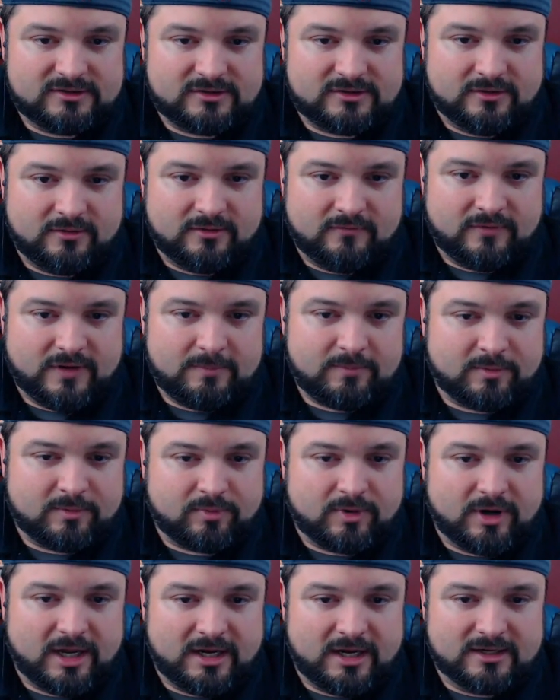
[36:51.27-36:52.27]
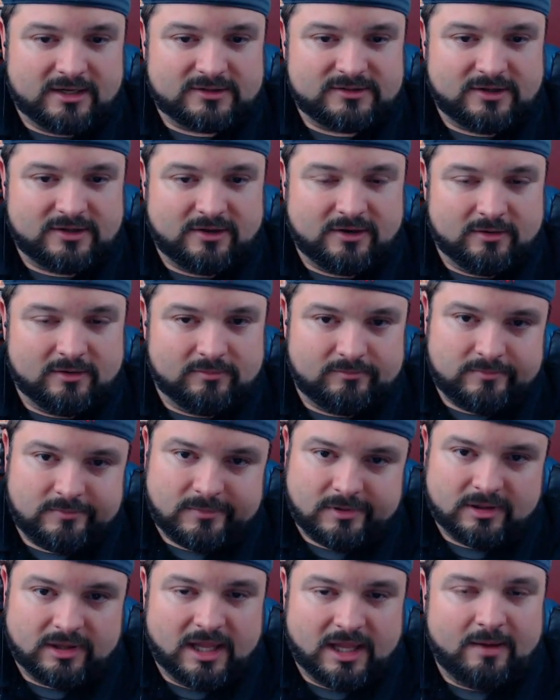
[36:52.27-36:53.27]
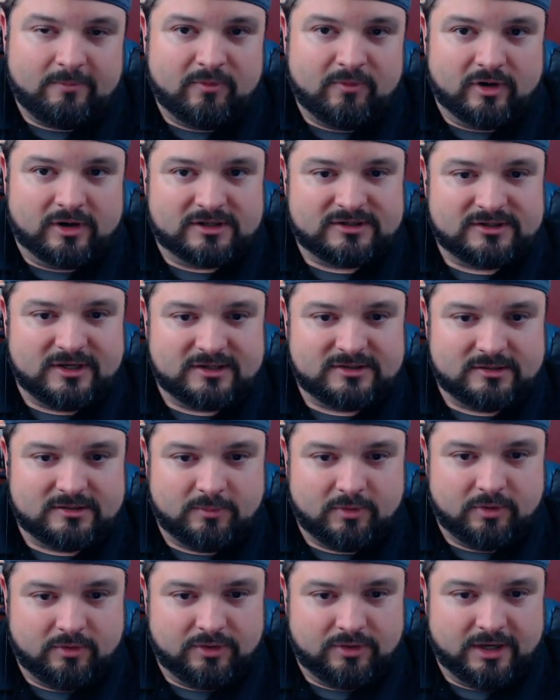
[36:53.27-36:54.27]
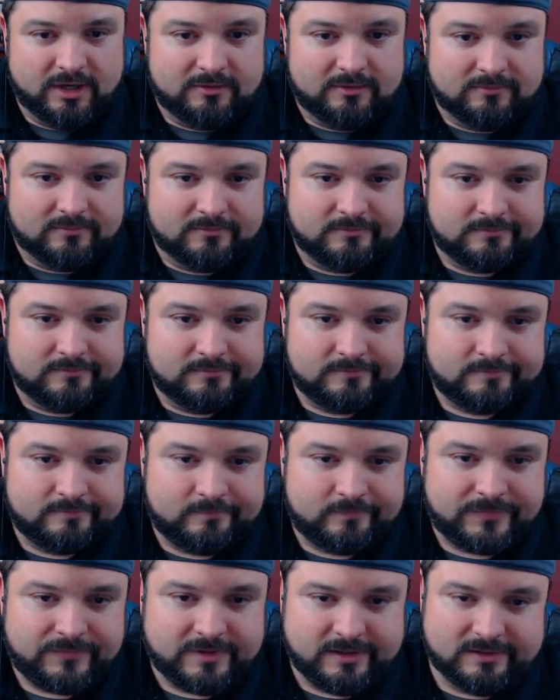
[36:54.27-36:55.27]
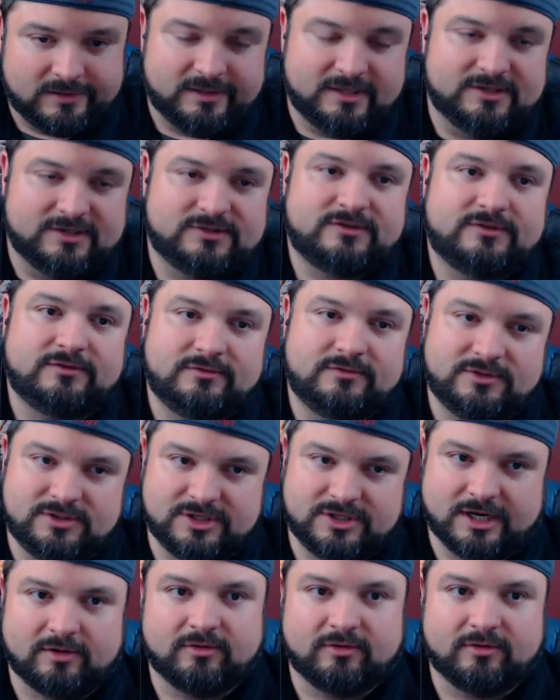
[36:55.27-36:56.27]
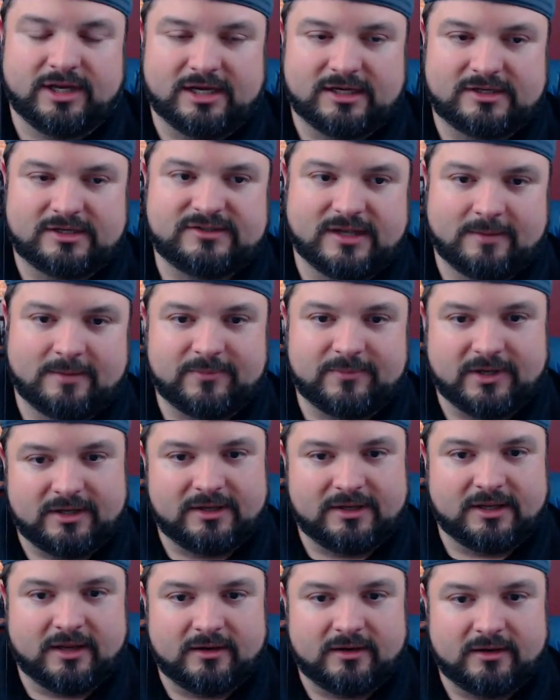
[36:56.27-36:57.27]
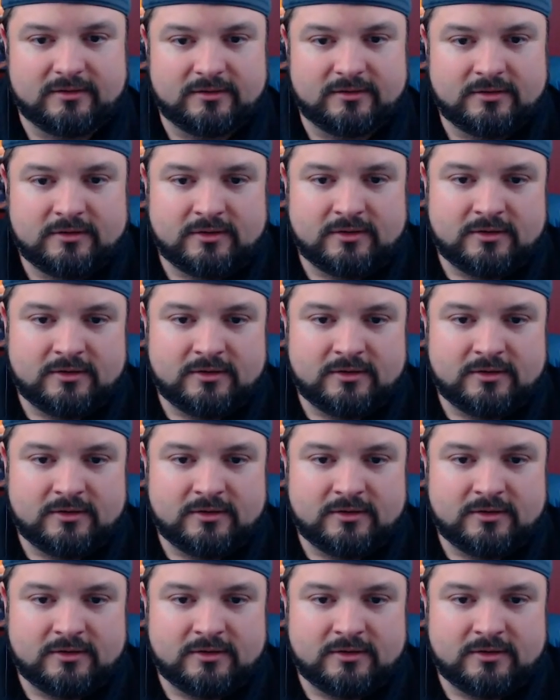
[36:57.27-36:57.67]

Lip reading: So vapor products are a lot more accessible than, at least generally accepted, than.